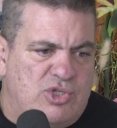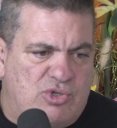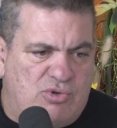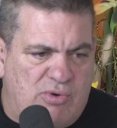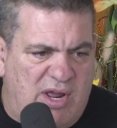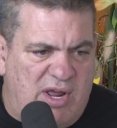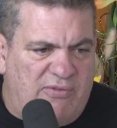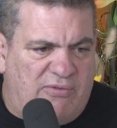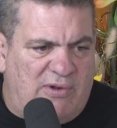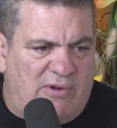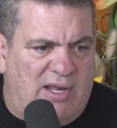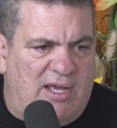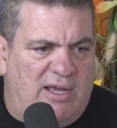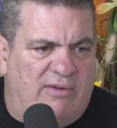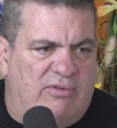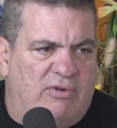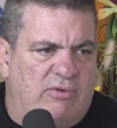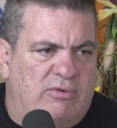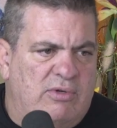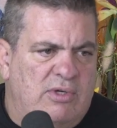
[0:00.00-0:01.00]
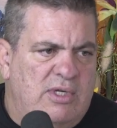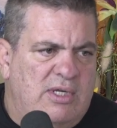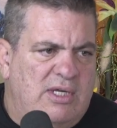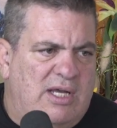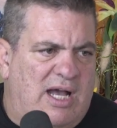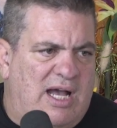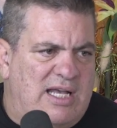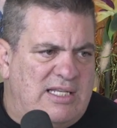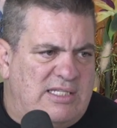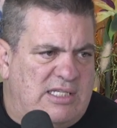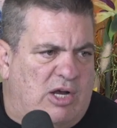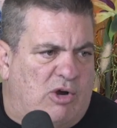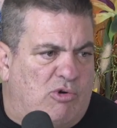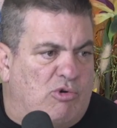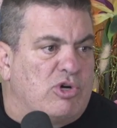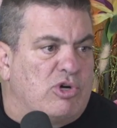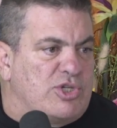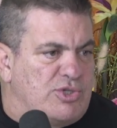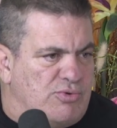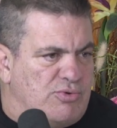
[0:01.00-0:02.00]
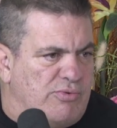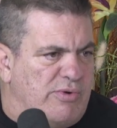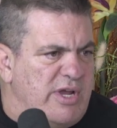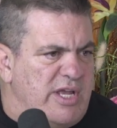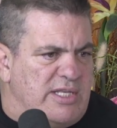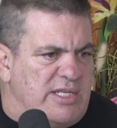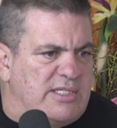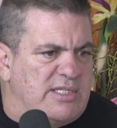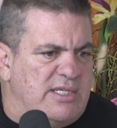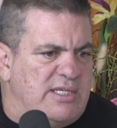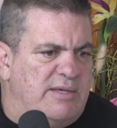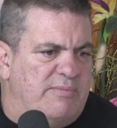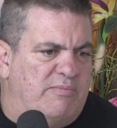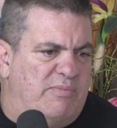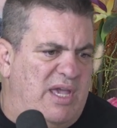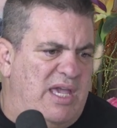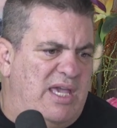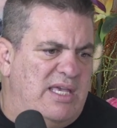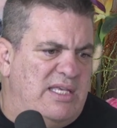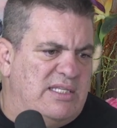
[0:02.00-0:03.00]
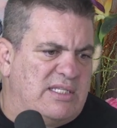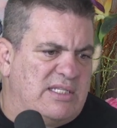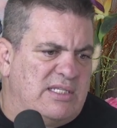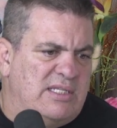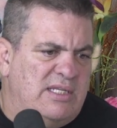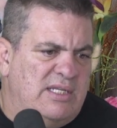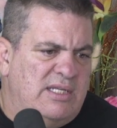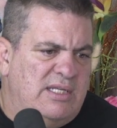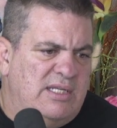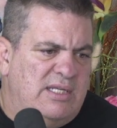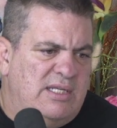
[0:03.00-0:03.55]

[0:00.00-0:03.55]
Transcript: strength level as a horse race. It's